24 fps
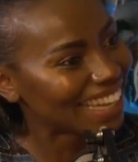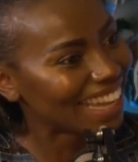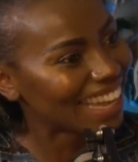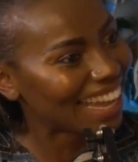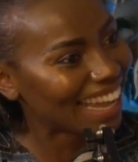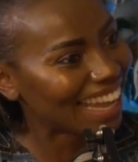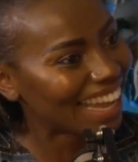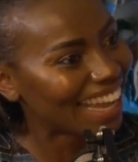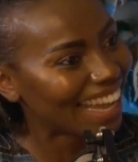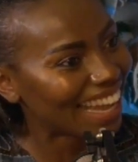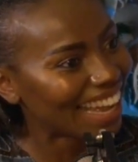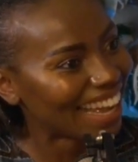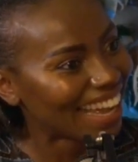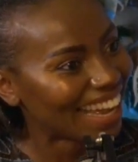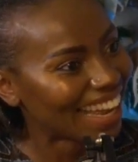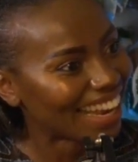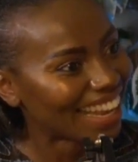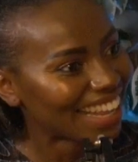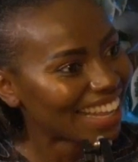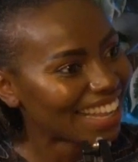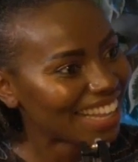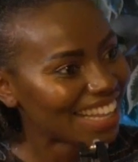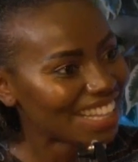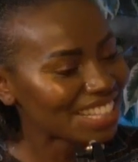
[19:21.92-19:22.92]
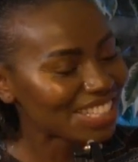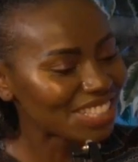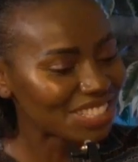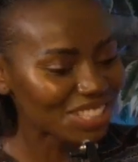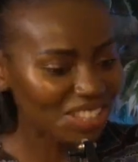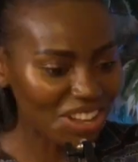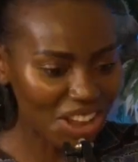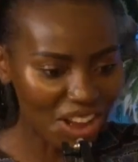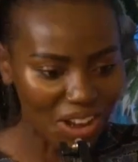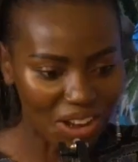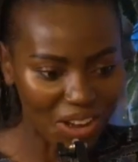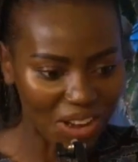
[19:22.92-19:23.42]
Yeah.
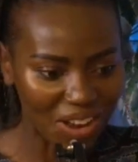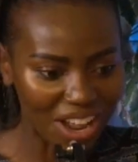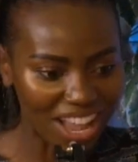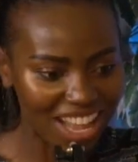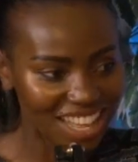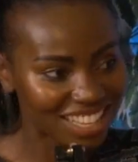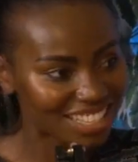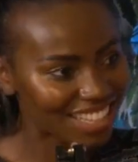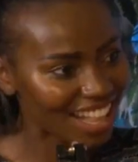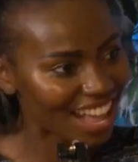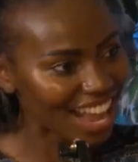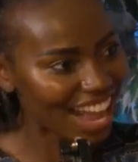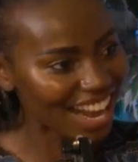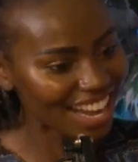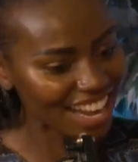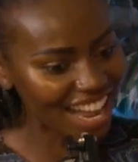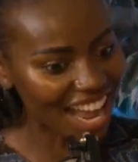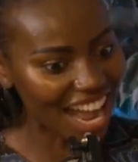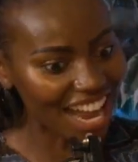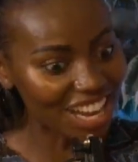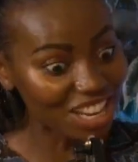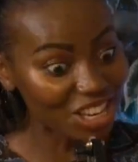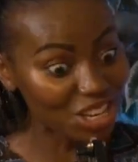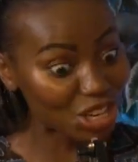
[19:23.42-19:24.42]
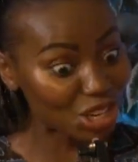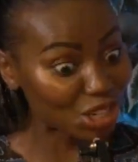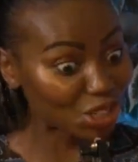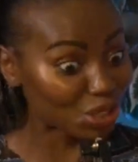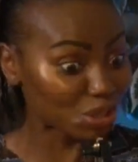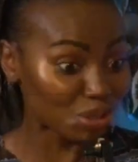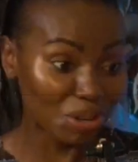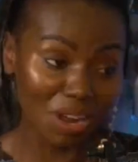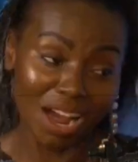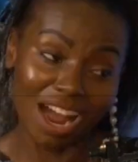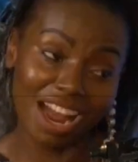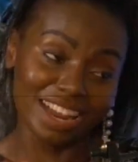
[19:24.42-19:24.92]
So, is there any
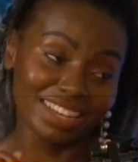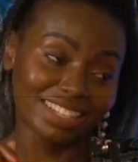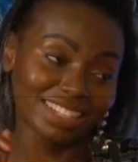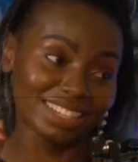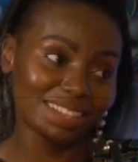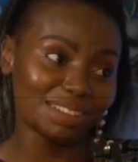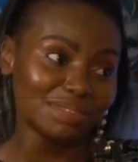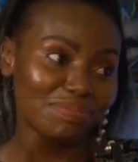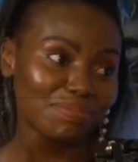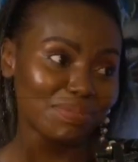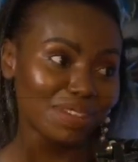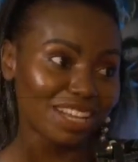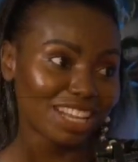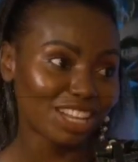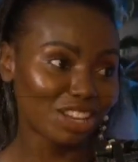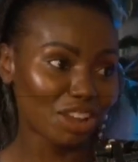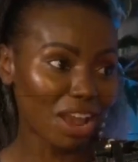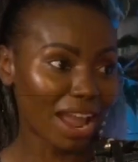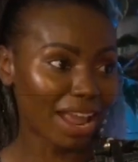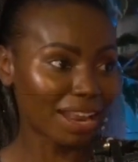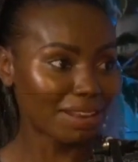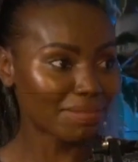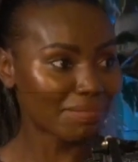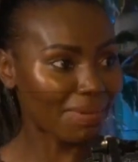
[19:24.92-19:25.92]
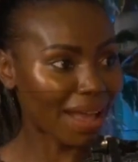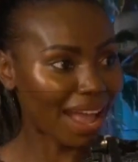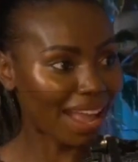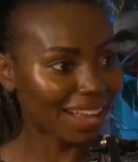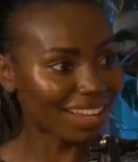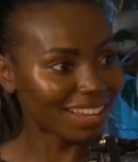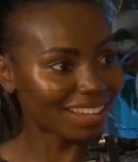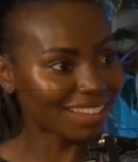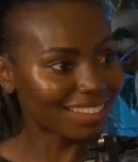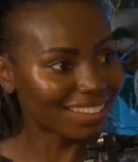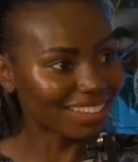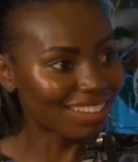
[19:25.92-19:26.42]
unusual item in your
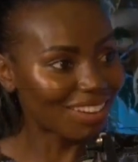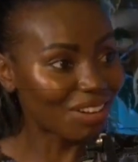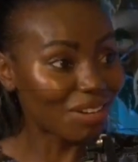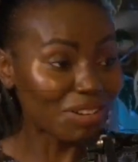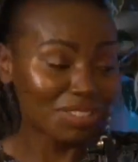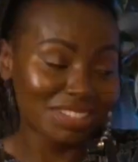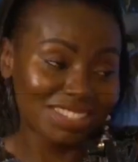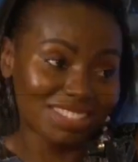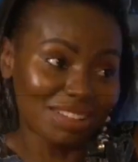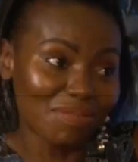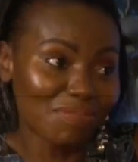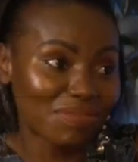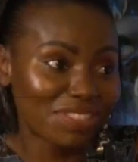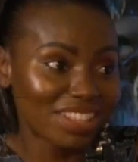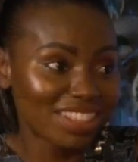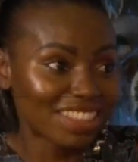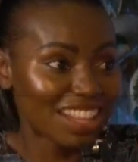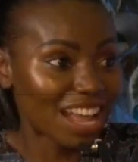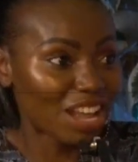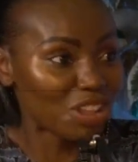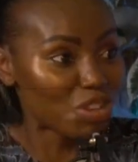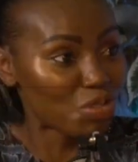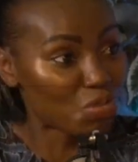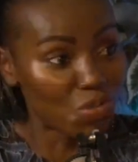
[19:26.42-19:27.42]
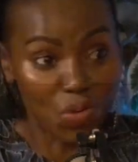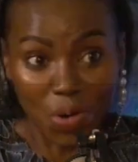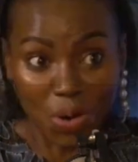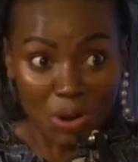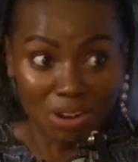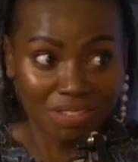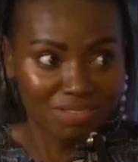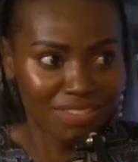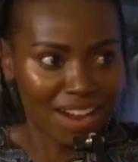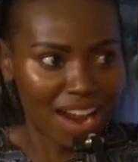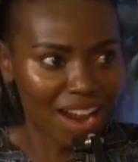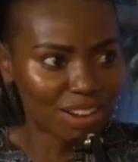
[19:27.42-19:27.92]
handbag or something that you
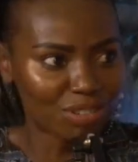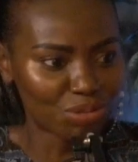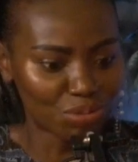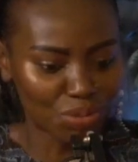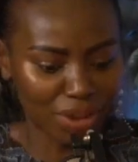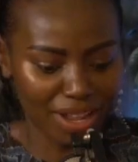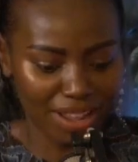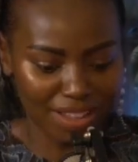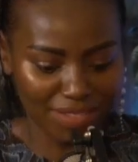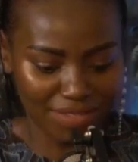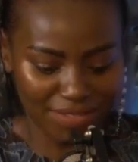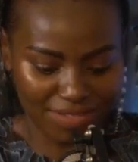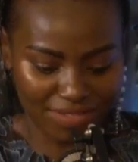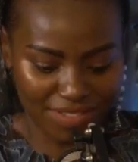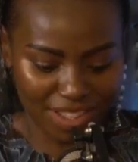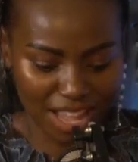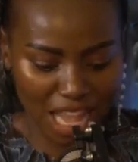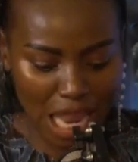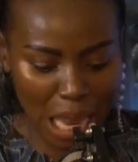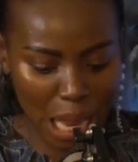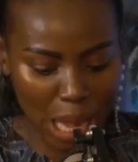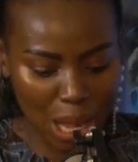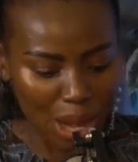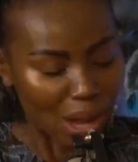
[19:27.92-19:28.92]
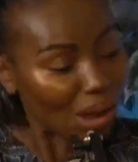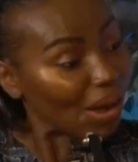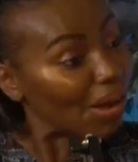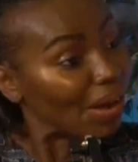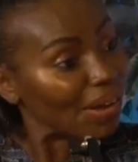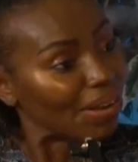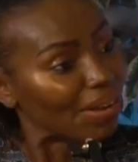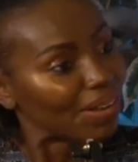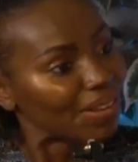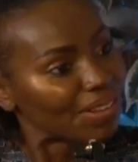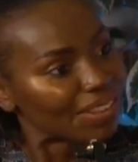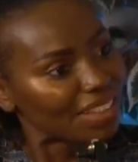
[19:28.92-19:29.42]
walk around with a lot
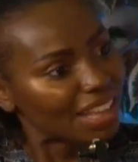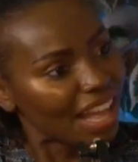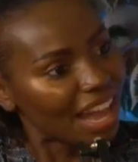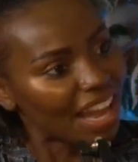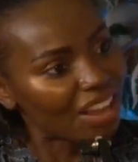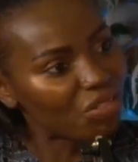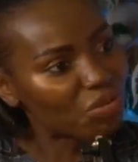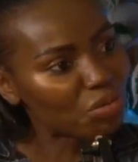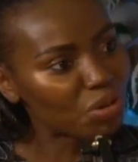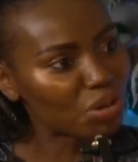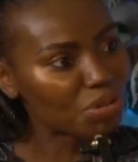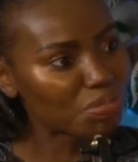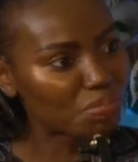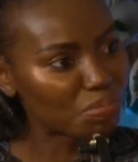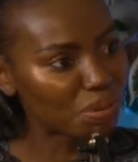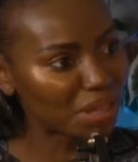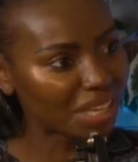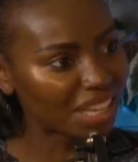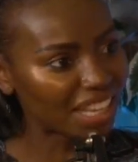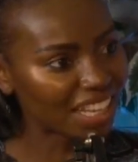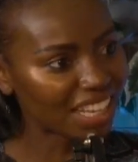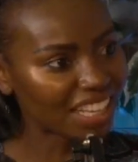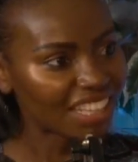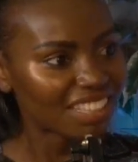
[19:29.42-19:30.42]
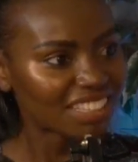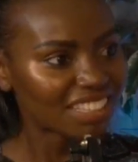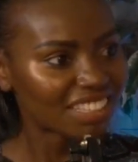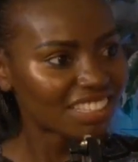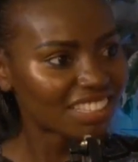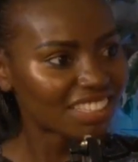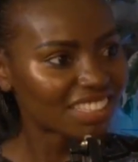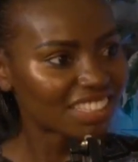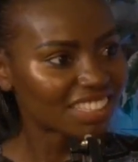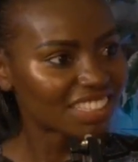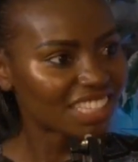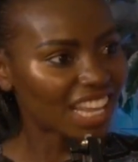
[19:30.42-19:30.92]
that would be,
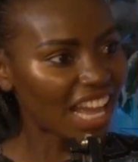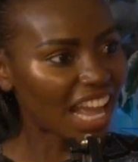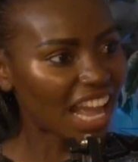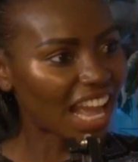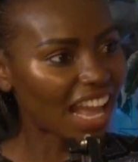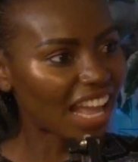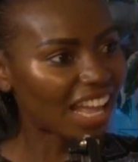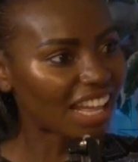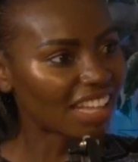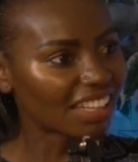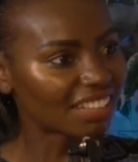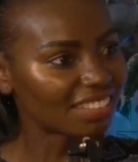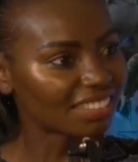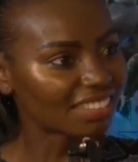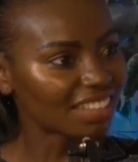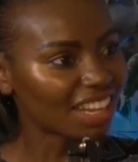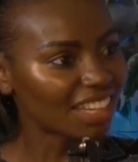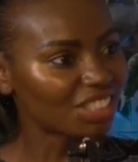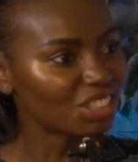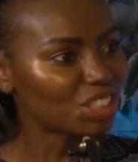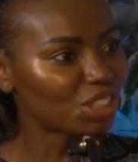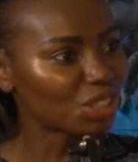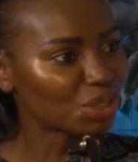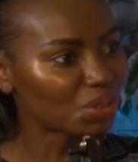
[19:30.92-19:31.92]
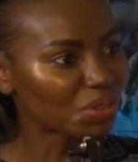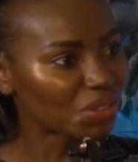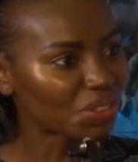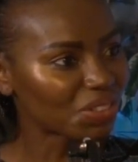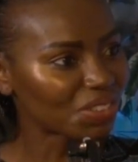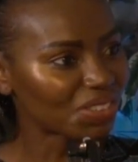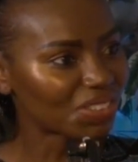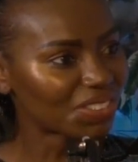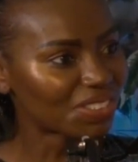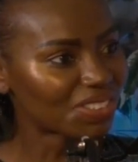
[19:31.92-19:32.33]
unusual?